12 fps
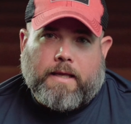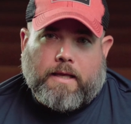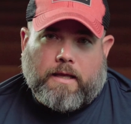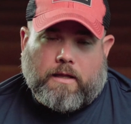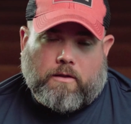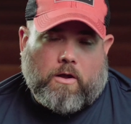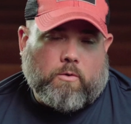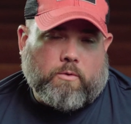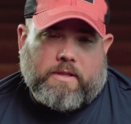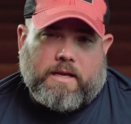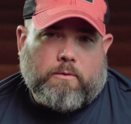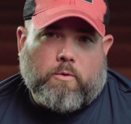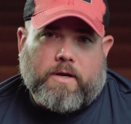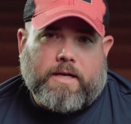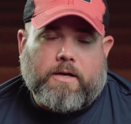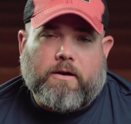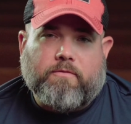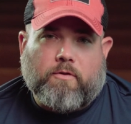along with anyone
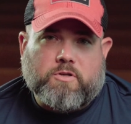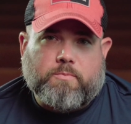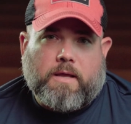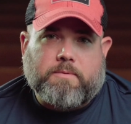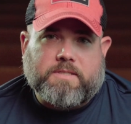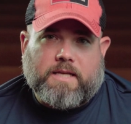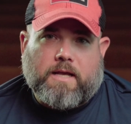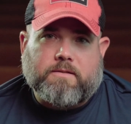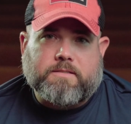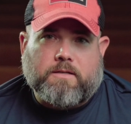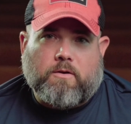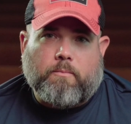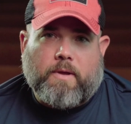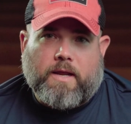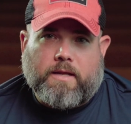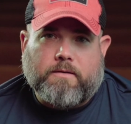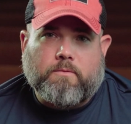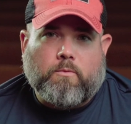here at First Baptist Gallatin on
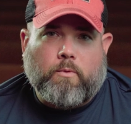Main.